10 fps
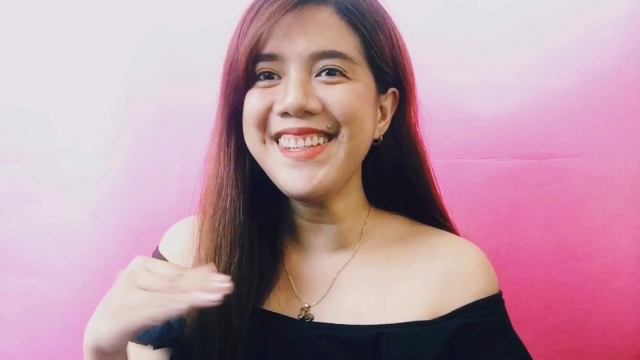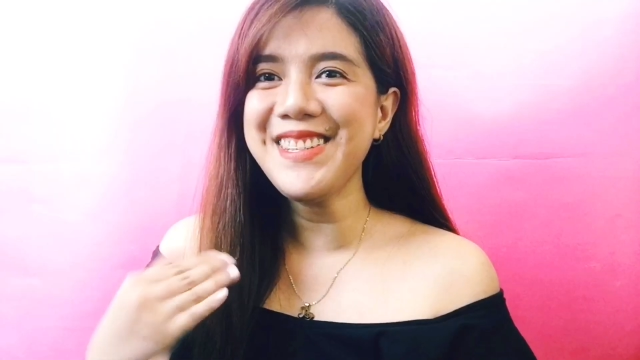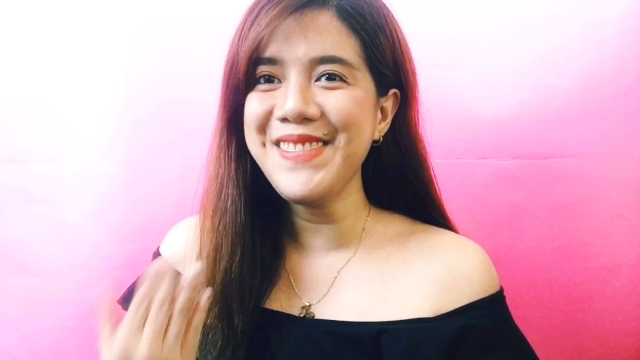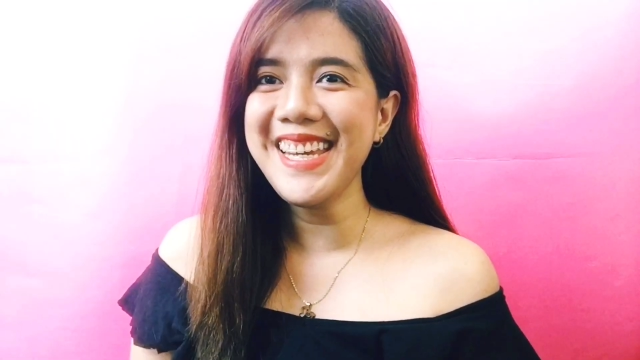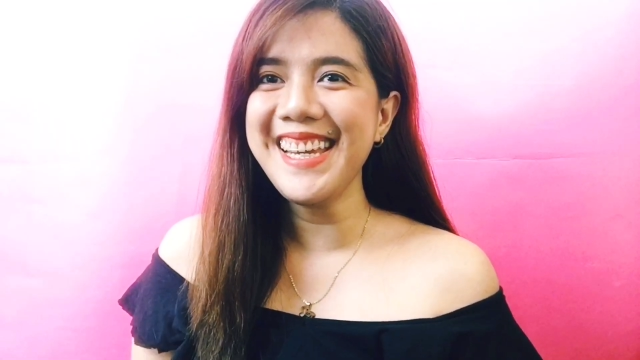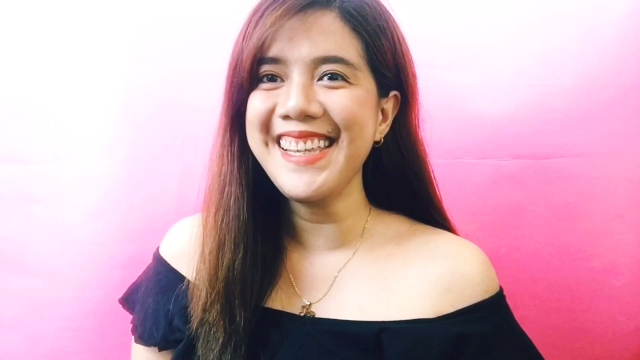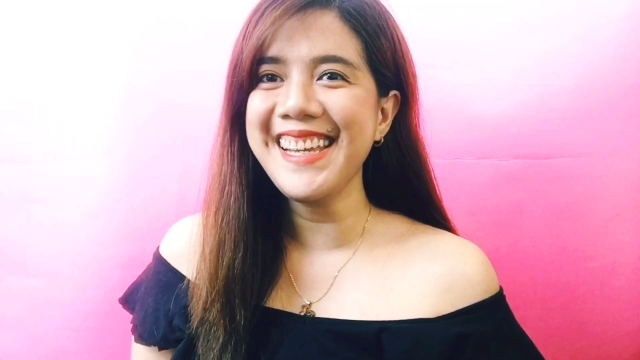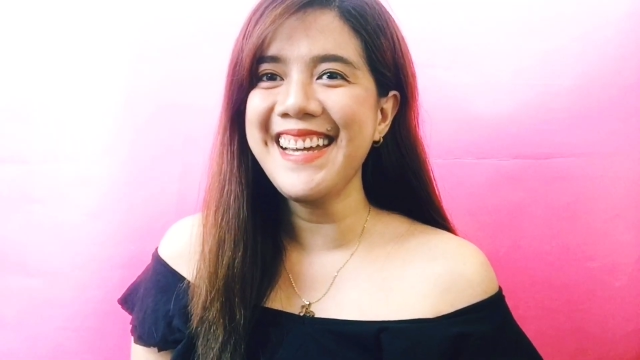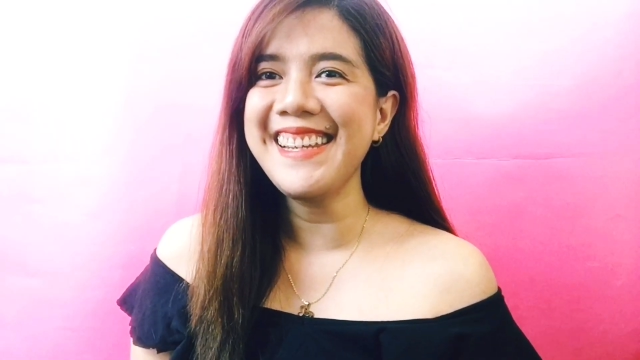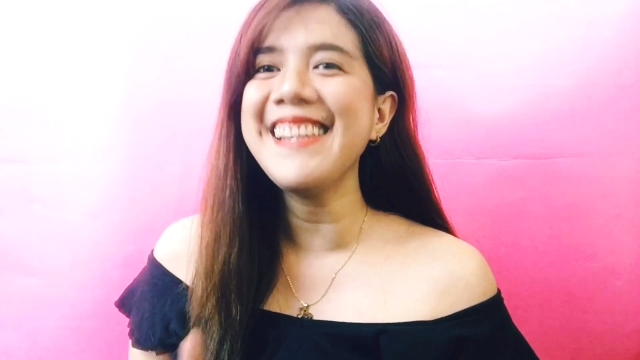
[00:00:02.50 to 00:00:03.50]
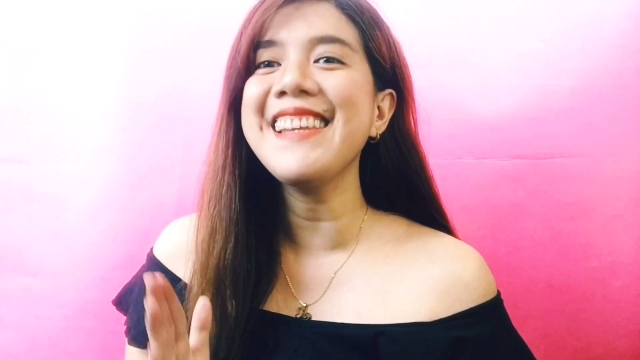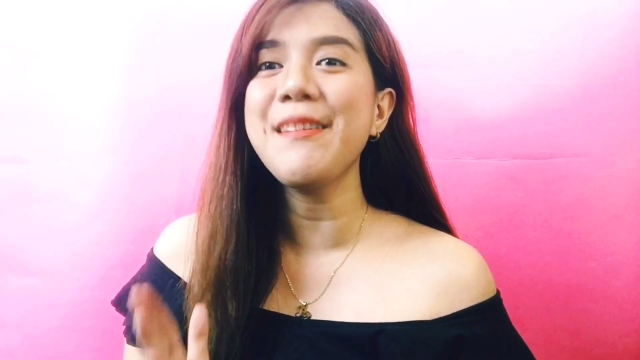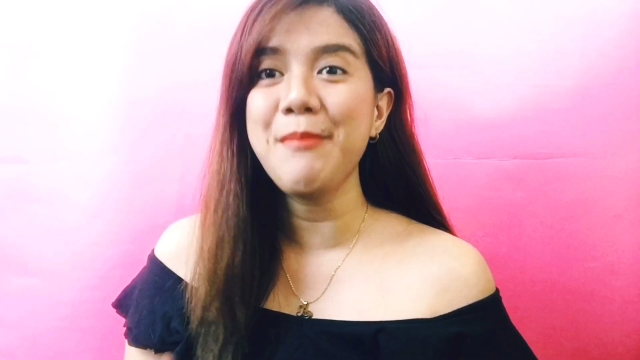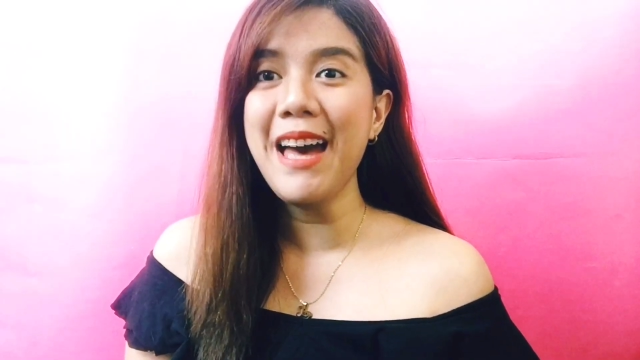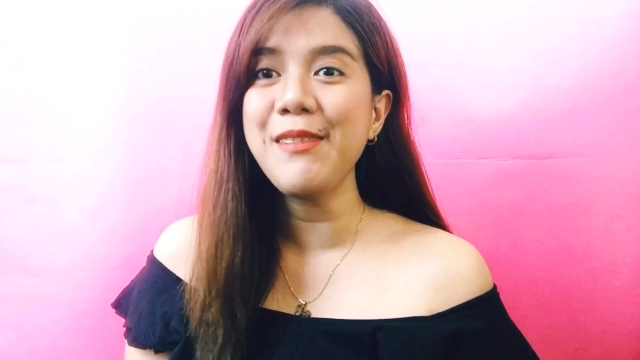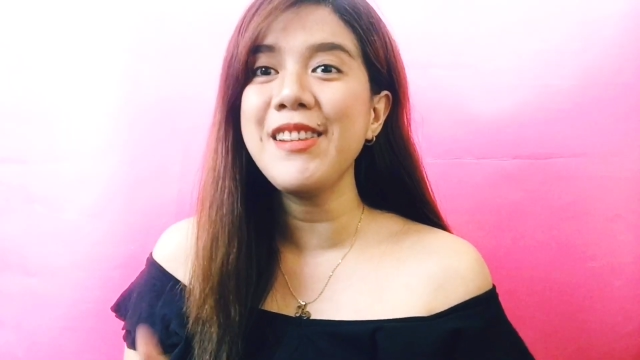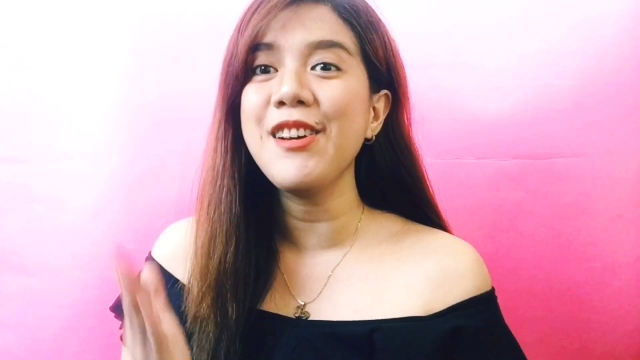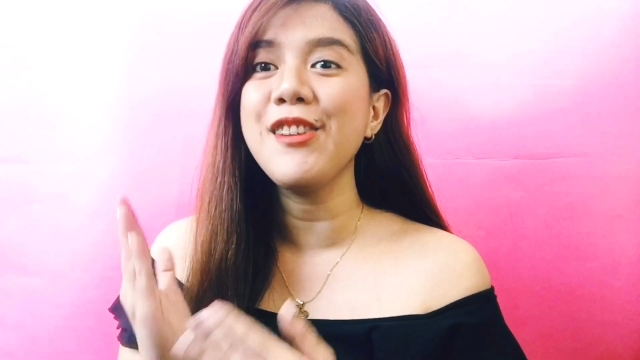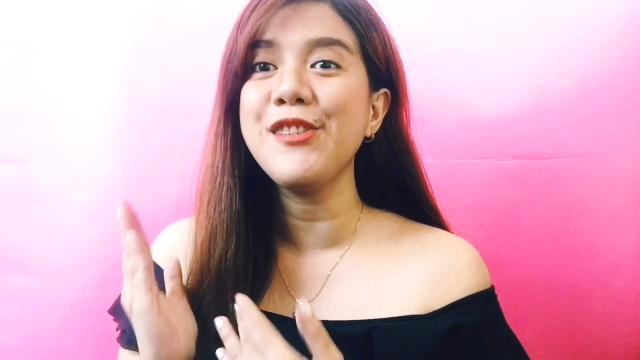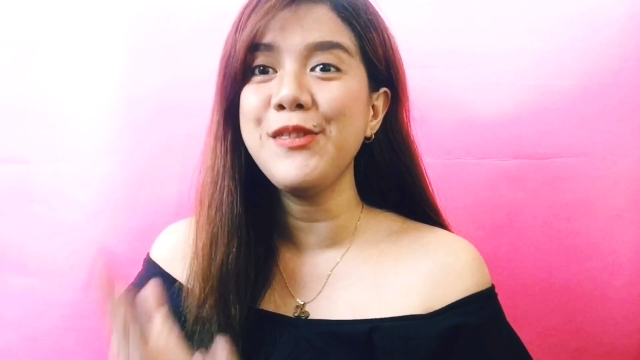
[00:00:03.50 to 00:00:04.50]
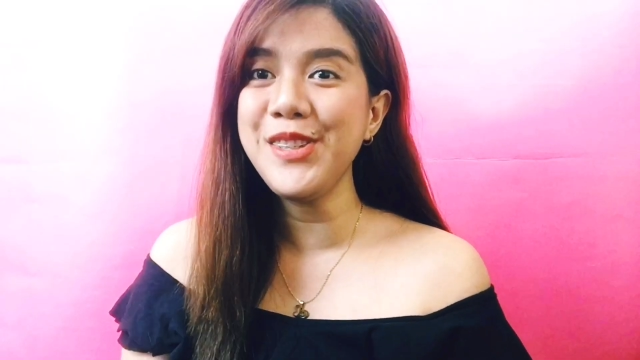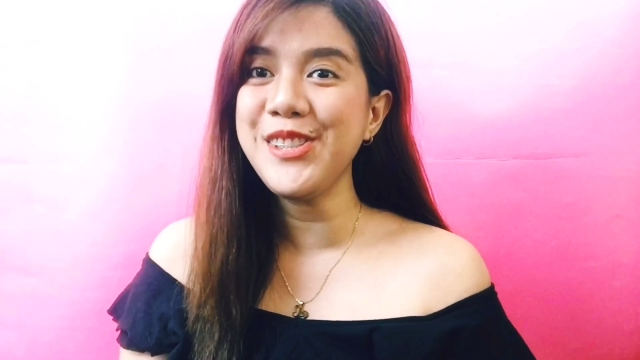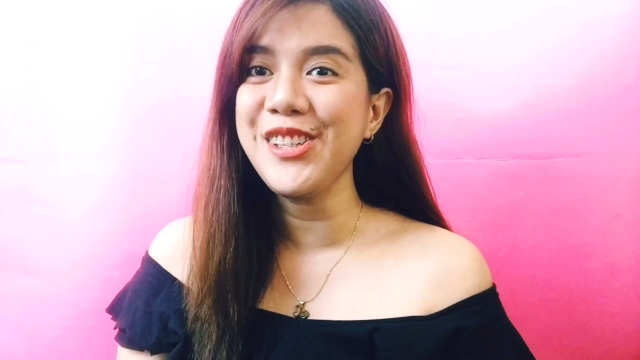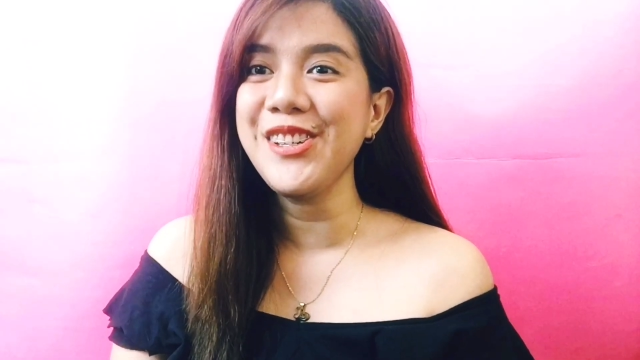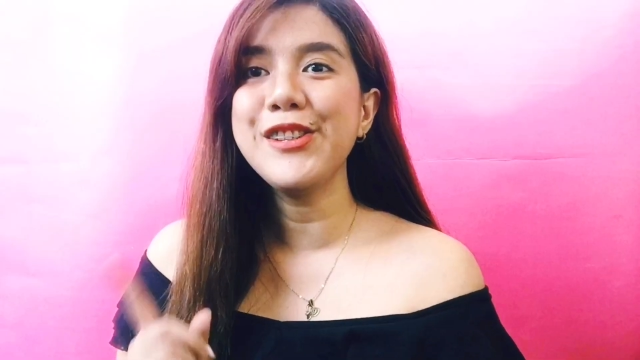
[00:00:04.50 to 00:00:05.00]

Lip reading: it's me again, Kharene, and I'm back with another video.